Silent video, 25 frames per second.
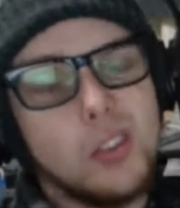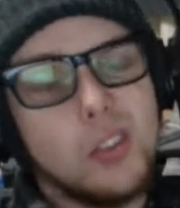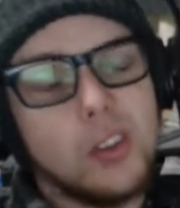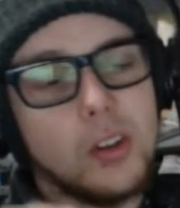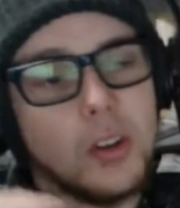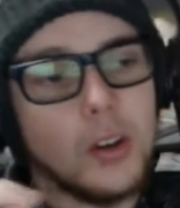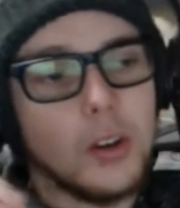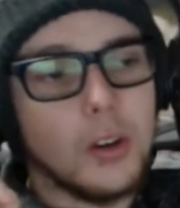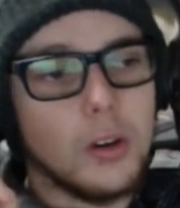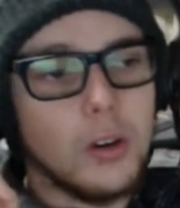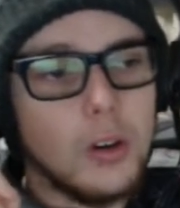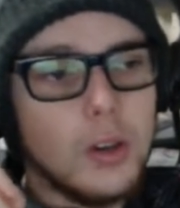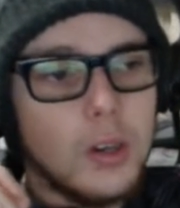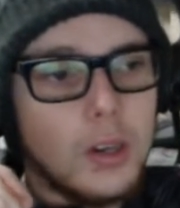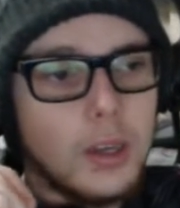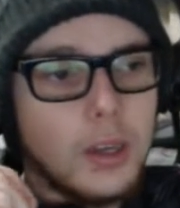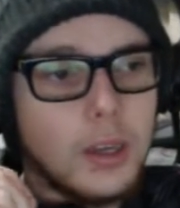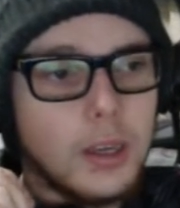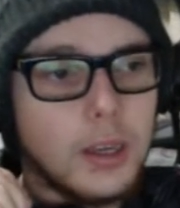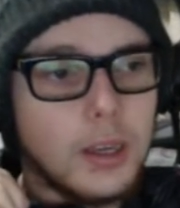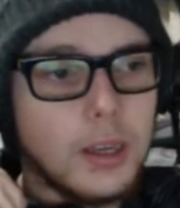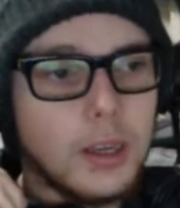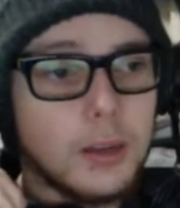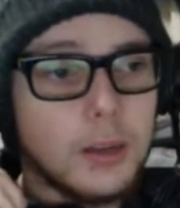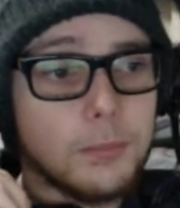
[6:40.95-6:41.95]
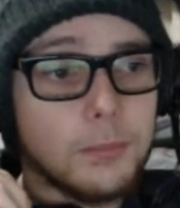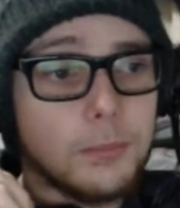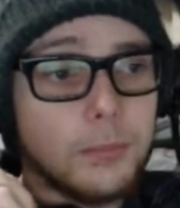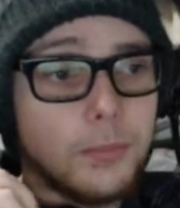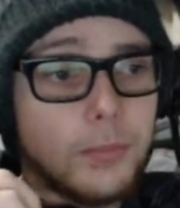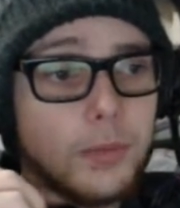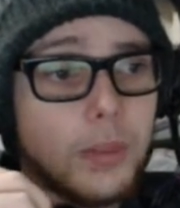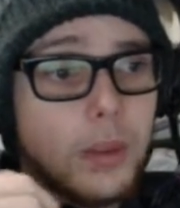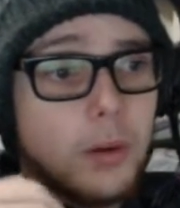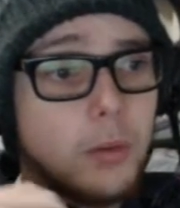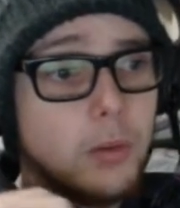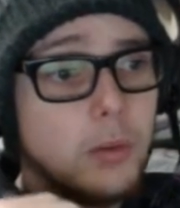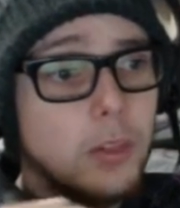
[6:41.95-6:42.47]
They
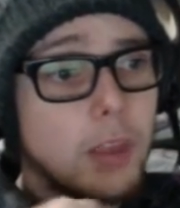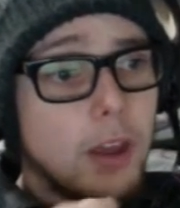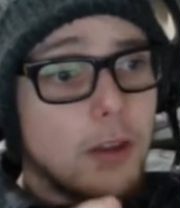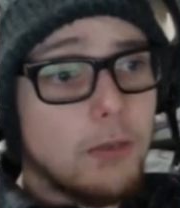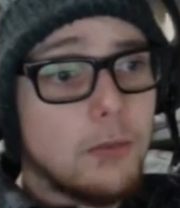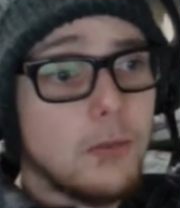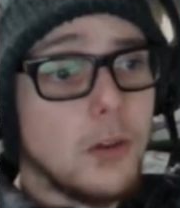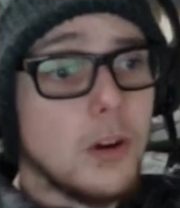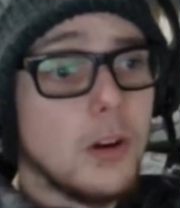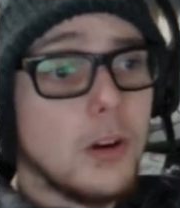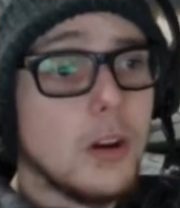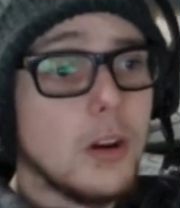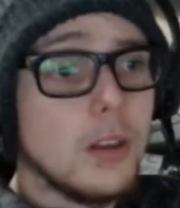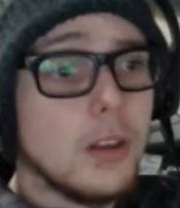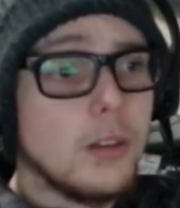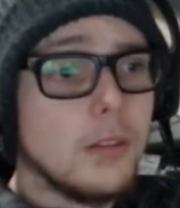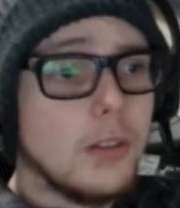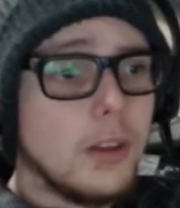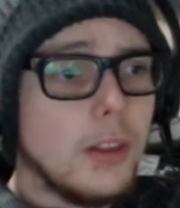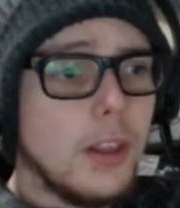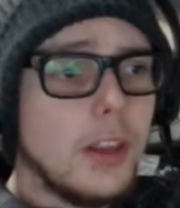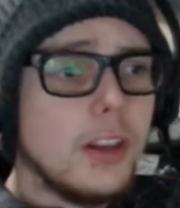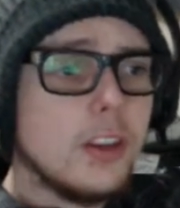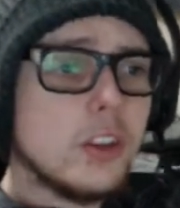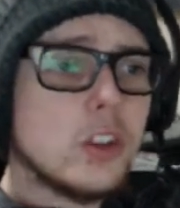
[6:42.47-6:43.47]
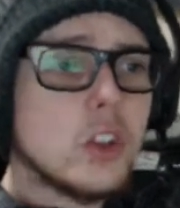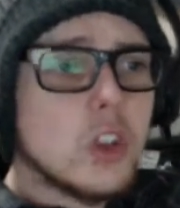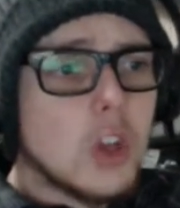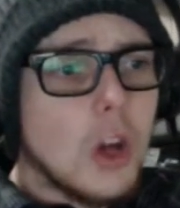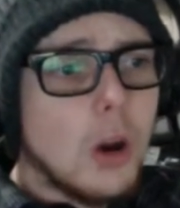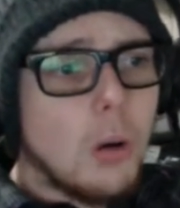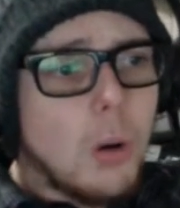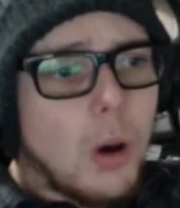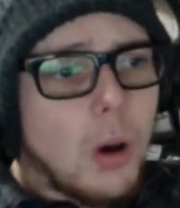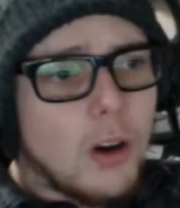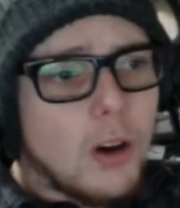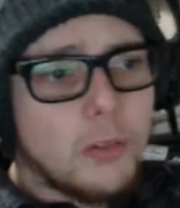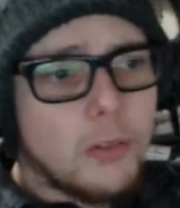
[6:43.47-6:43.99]
didn't
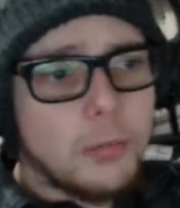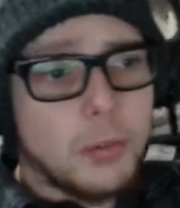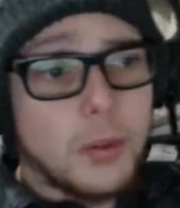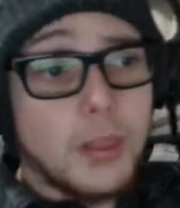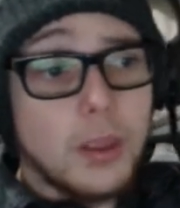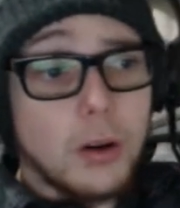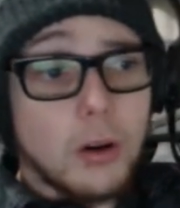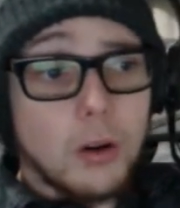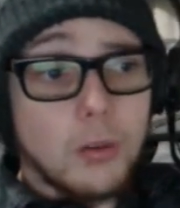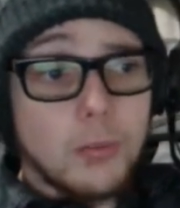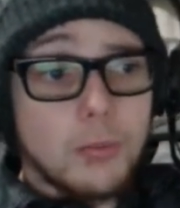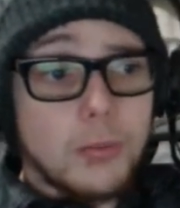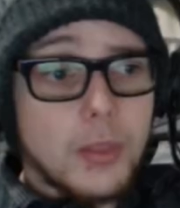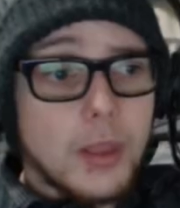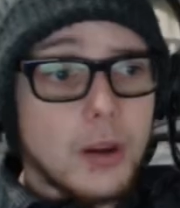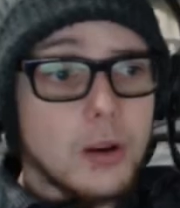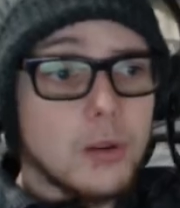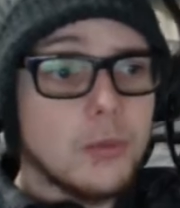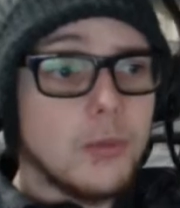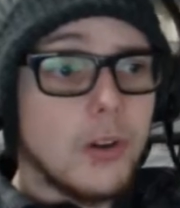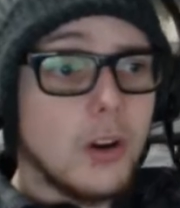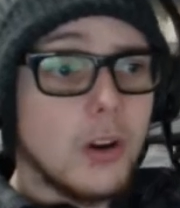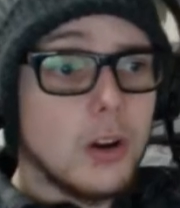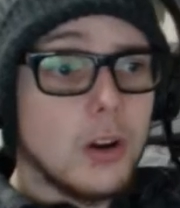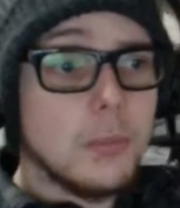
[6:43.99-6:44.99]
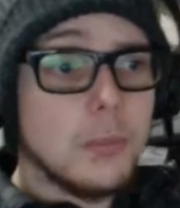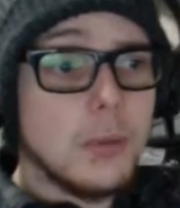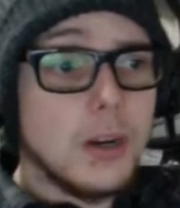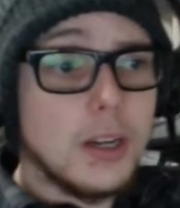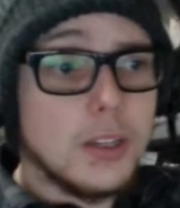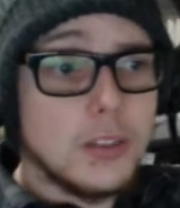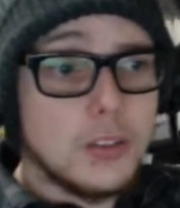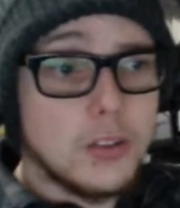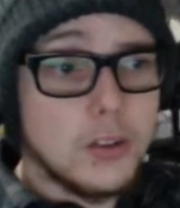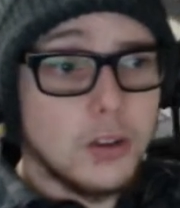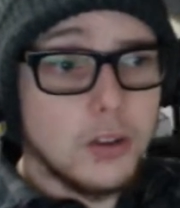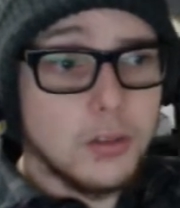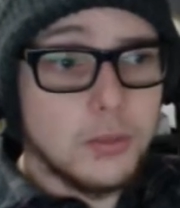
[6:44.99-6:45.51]
show off, but they were very
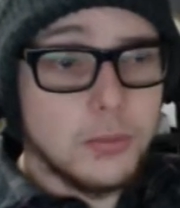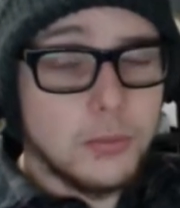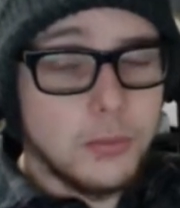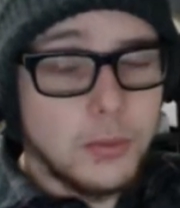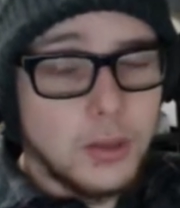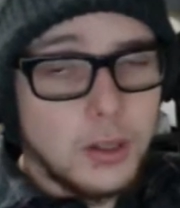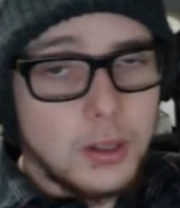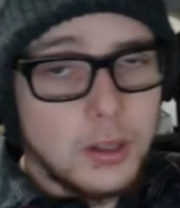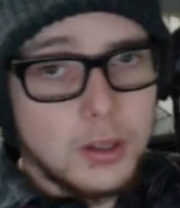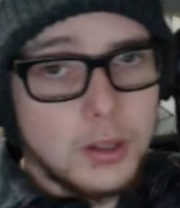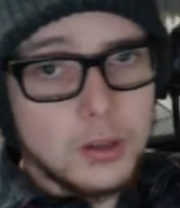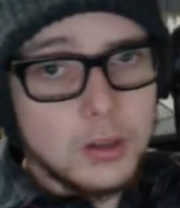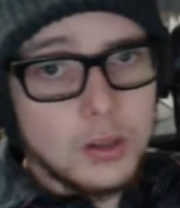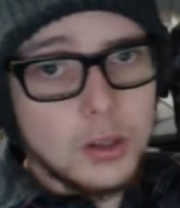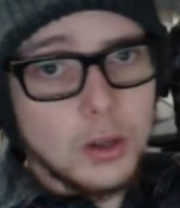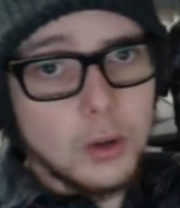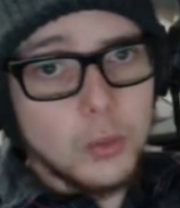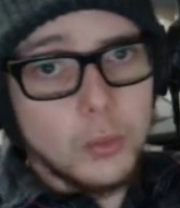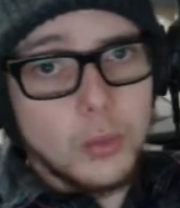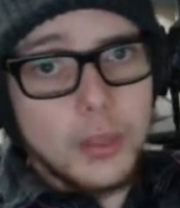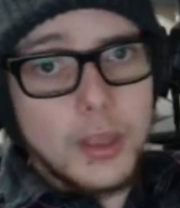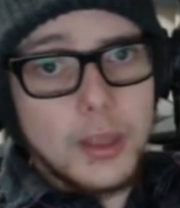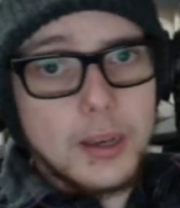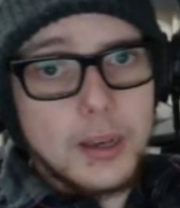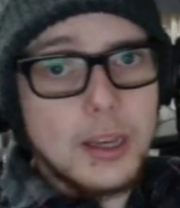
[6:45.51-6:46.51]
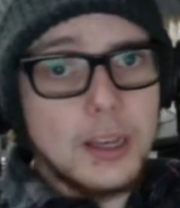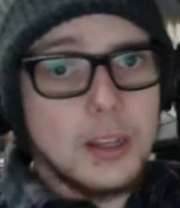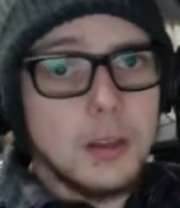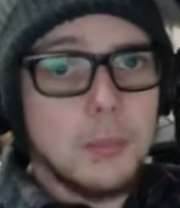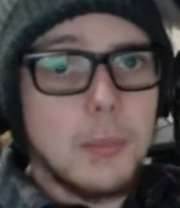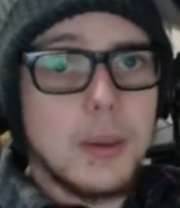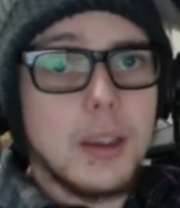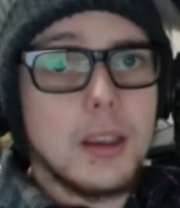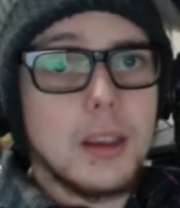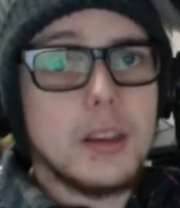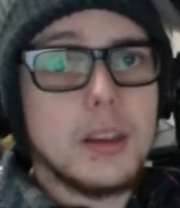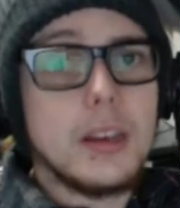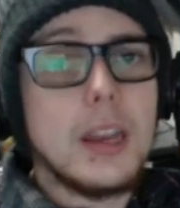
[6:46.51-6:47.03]
much of they need to
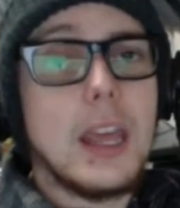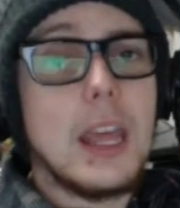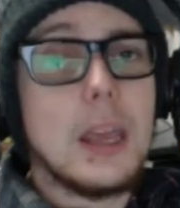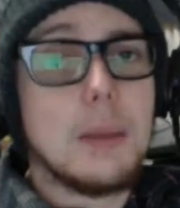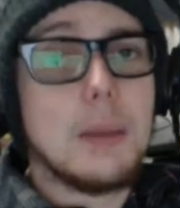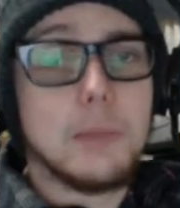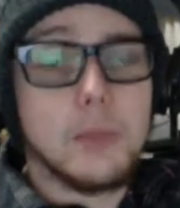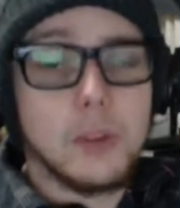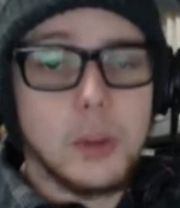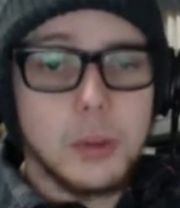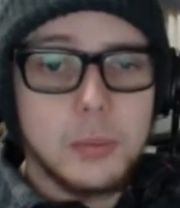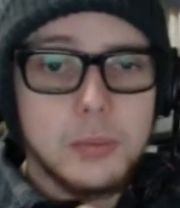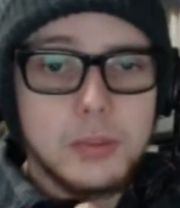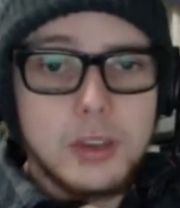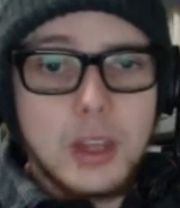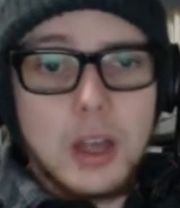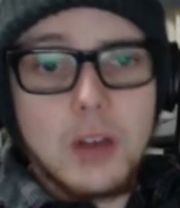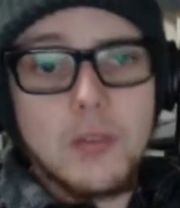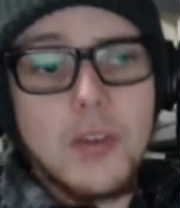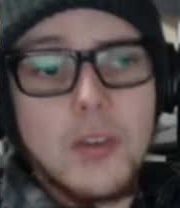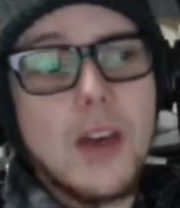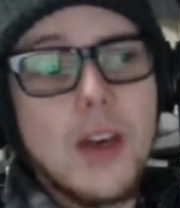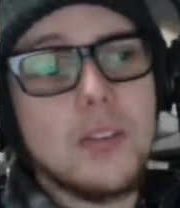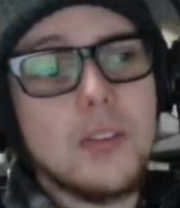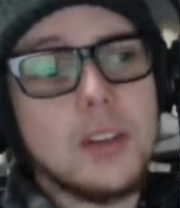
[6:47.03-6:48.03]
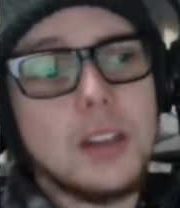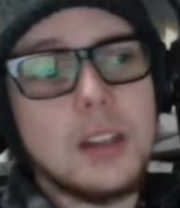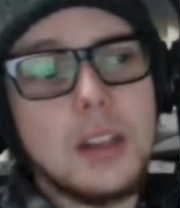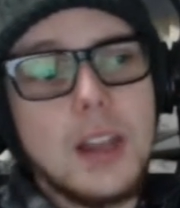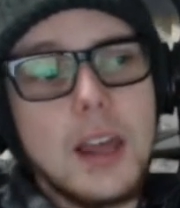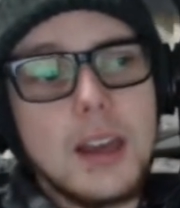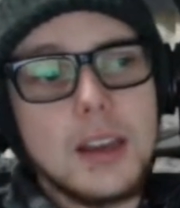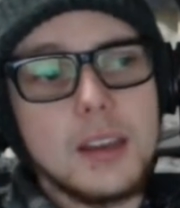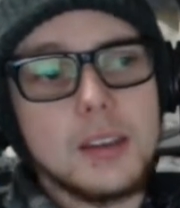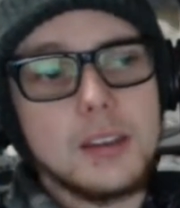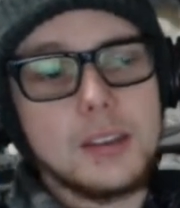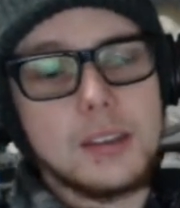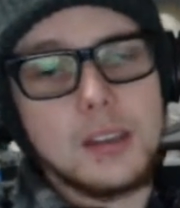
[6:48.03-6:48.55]
make a name for themselves, have a
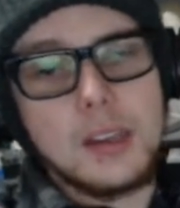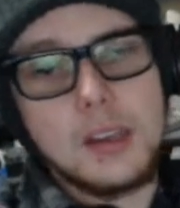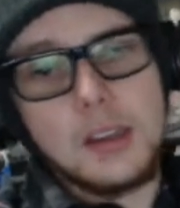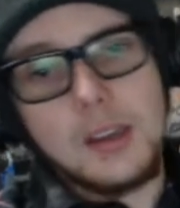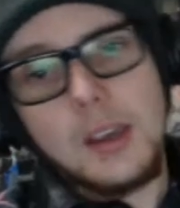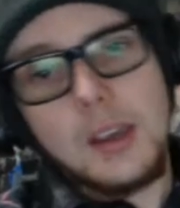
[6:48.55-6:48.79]
legacy.